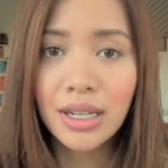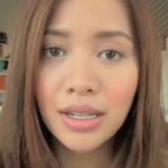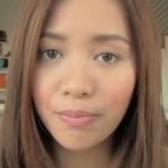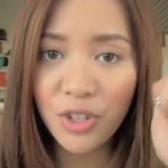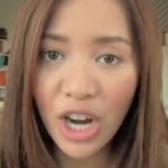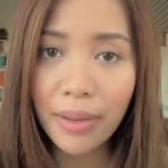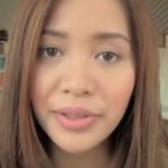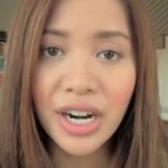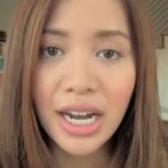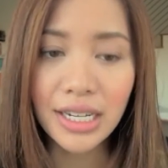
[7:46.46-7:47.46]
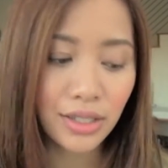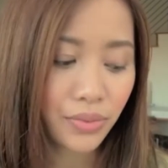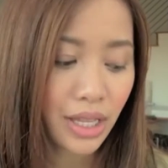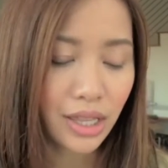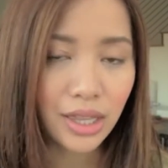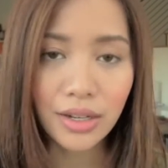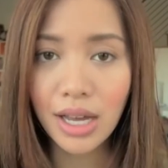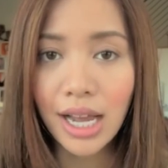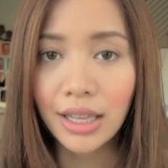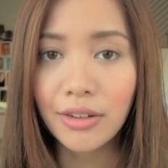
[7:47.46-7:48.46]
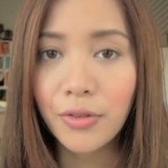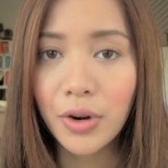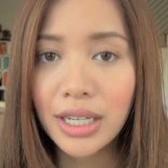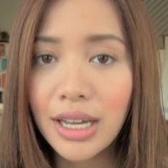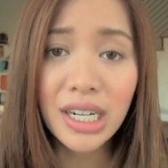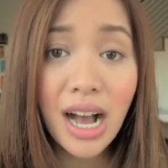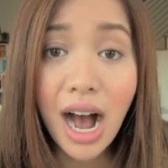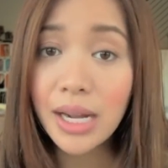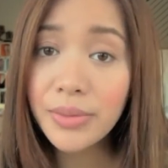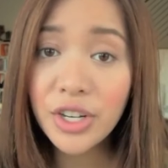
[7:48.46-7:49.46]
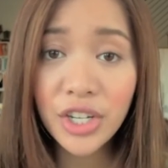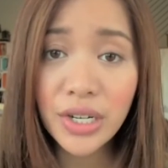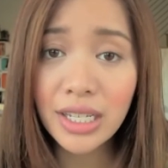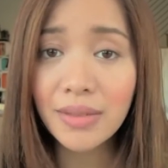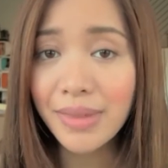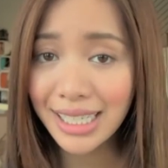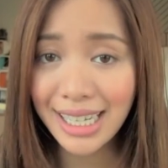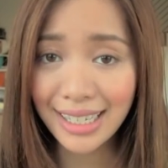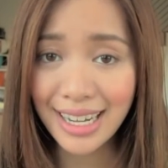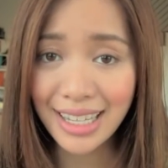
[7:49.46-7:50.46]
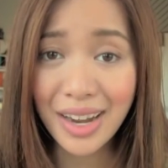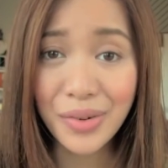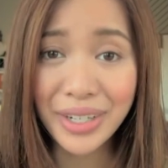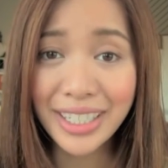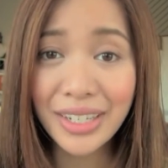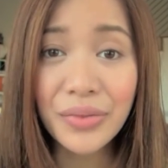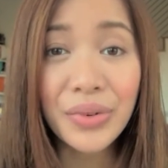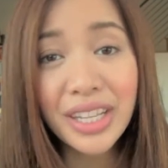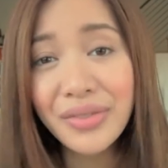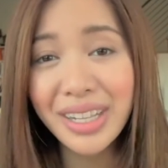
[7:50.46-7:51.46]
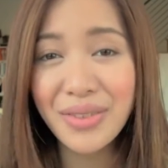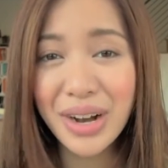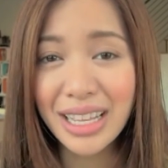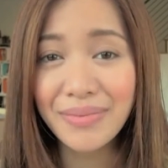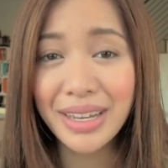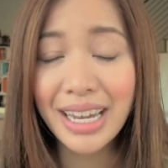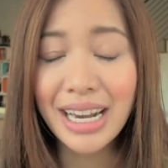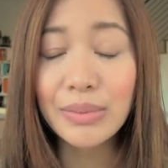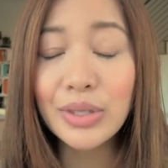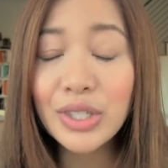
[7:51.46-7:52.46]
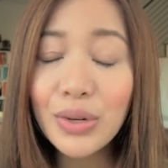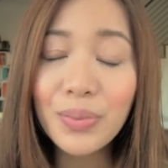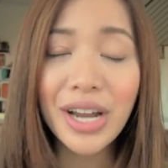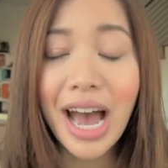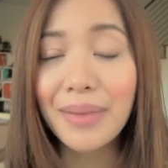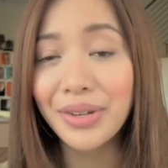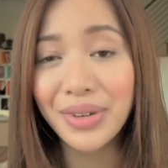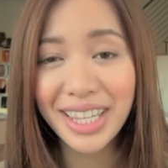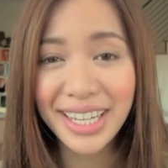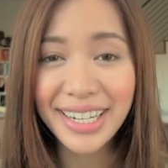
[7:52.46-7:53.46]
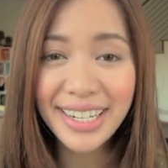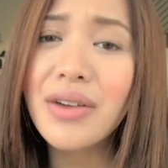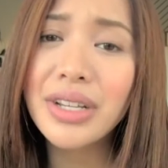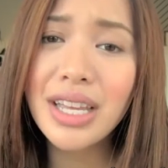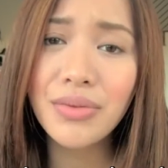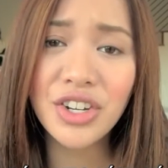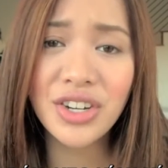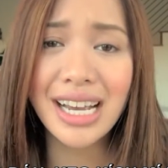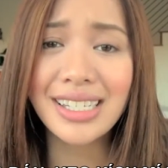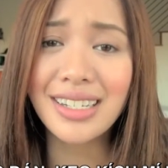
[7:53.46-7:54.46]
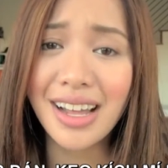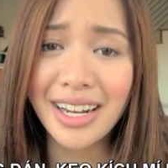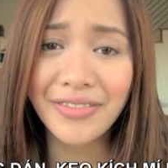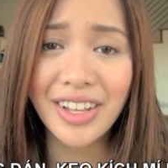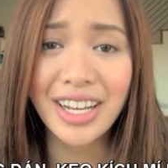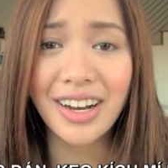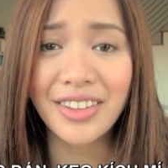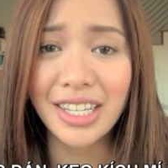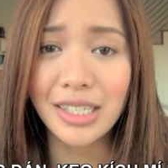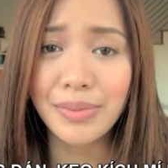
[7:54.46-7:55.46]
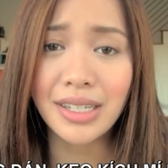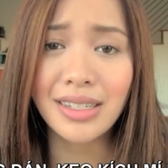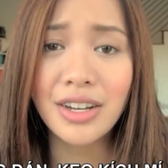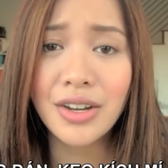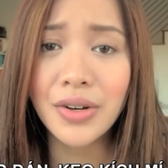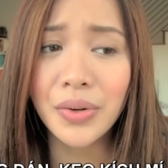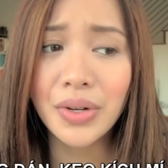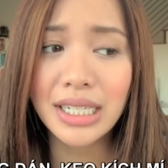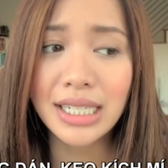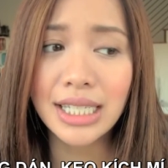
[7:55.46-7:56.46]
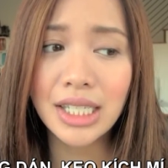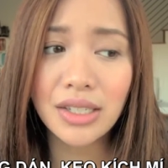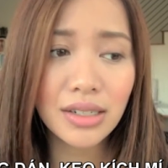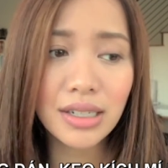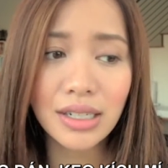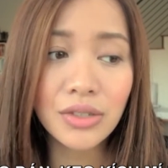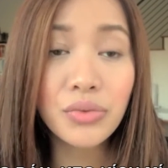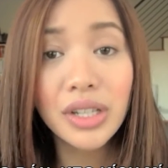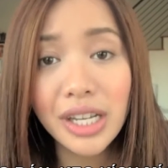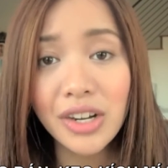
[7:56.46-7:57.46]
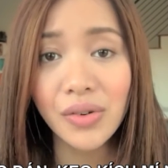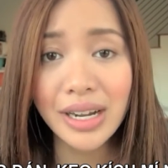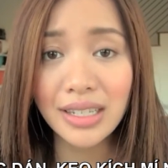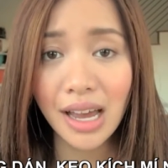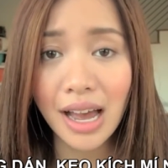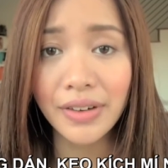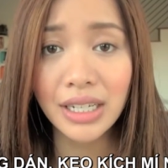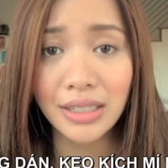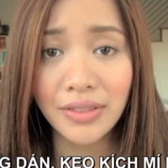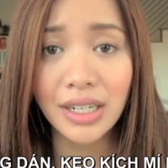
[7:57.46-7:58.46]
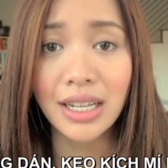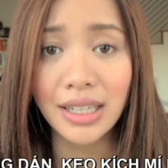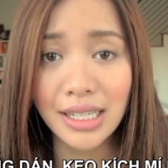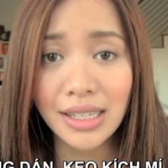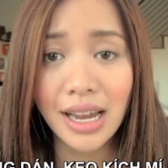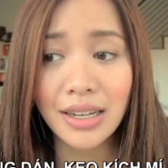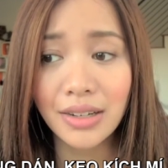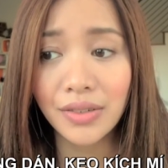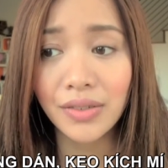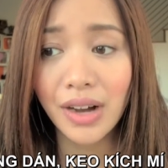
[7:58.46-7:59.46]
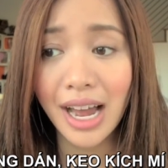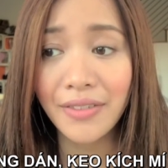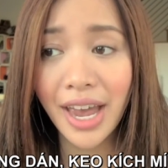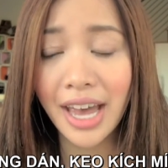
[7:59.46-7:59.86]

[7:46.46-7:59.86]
jab their eyes with the eyelid fork. I'm just showing you my technique that worked really, really well on me, and I'm super happy with it. I really wish you guys a lot of luck on this because I know it's really annoying to have uneven eyelids. I know I've had